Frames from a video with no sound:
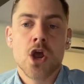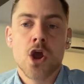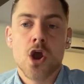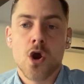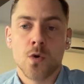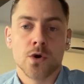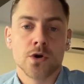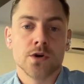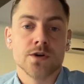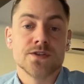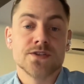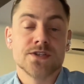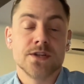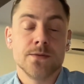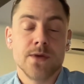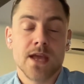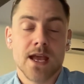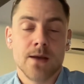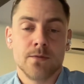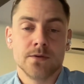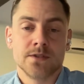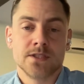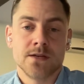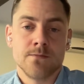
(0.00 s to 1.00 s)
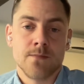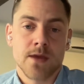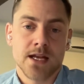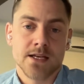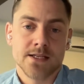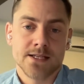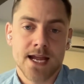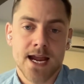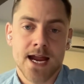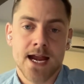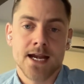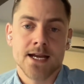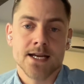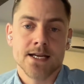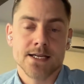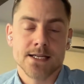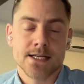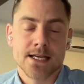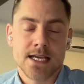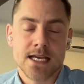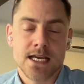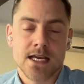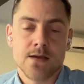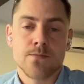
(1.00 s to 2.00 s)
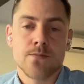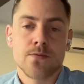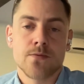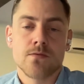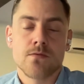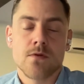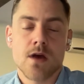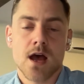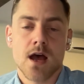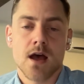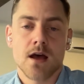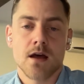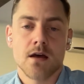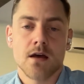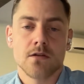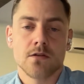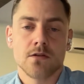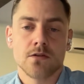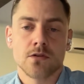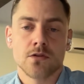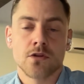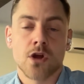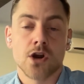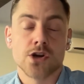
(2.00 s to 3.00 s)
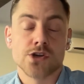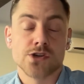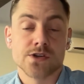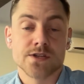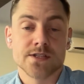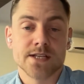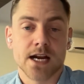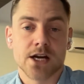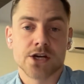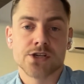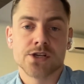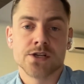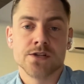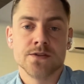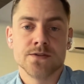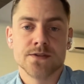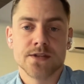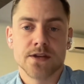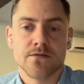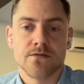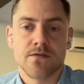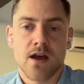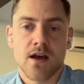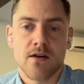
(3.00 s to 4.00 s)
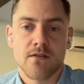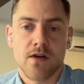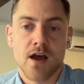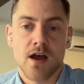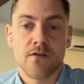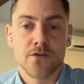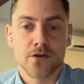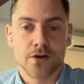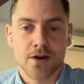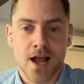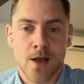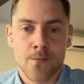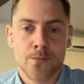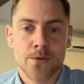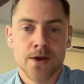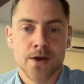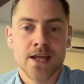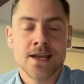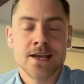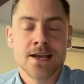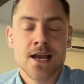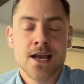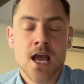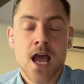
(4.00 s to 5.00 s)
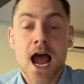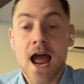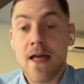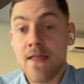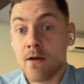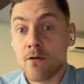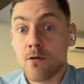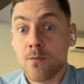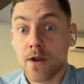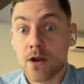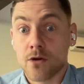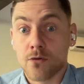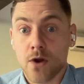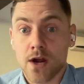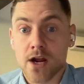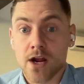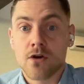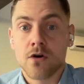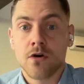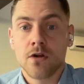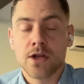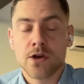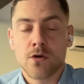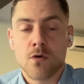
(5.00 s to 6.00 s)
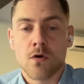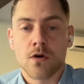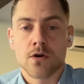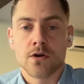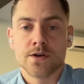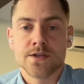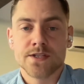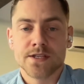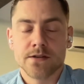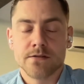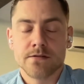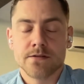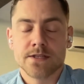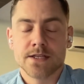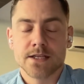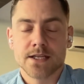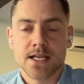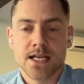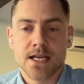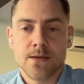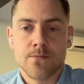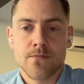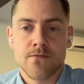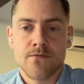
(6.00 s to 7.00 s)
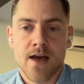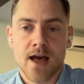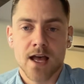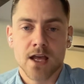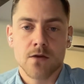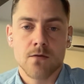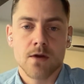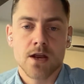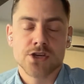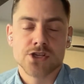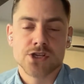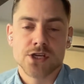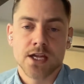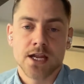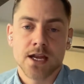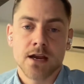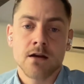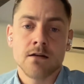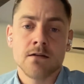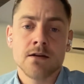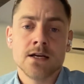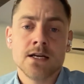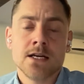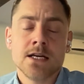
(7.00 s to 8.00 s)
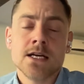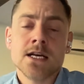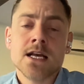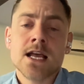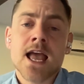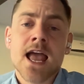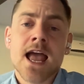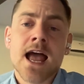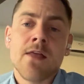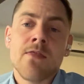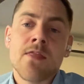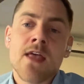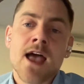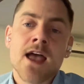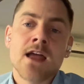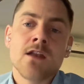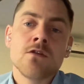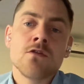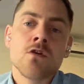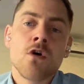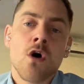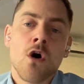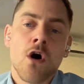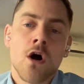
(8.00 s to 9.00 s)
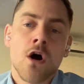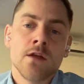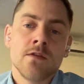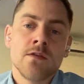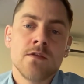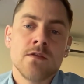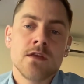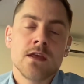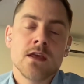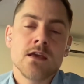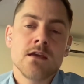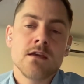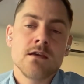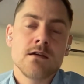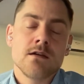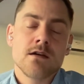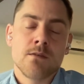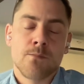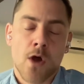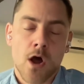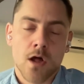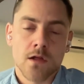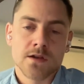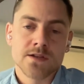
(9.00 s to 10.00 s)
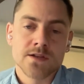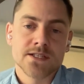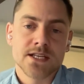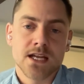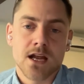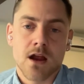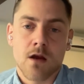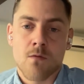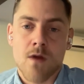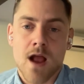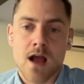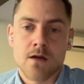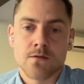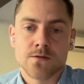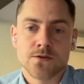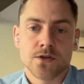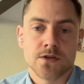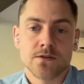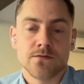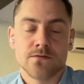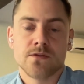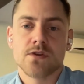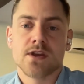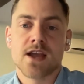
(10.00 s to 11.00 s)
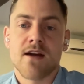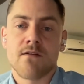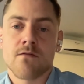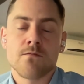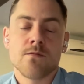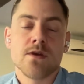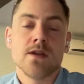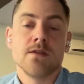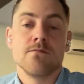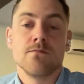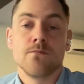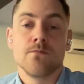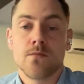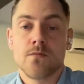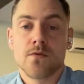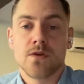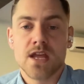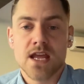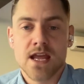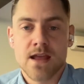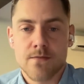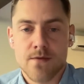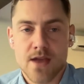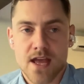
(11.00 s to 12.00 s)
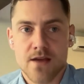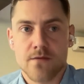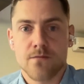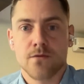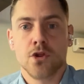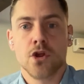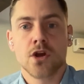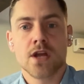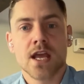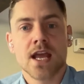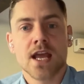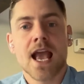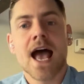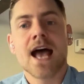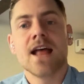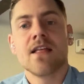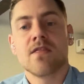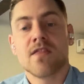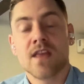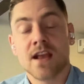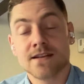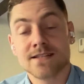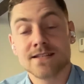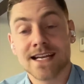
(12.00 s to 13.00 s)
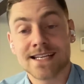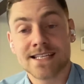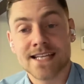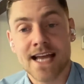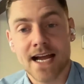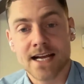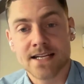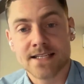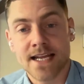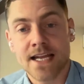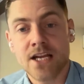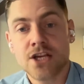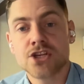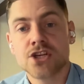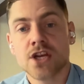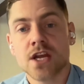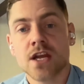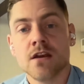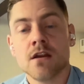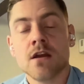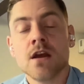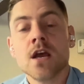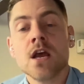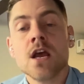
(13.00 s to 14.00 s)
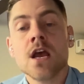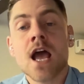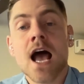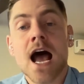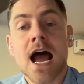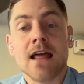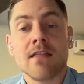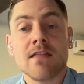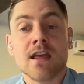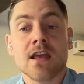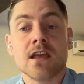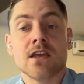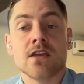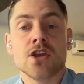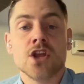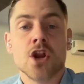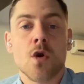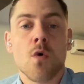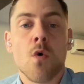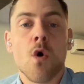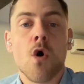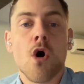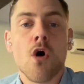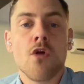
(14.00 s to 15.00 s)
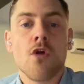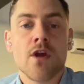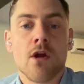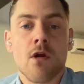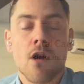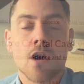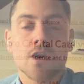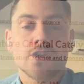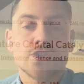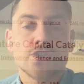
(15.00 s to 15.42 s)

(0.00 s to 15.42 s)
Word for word: owners to be able to maintain and keep uh, larger sections of, of, of, their company, I think will be critical in order to to keep valuation here. And then on the policy around sort of government eh, looking at things like taxation, I think you know there are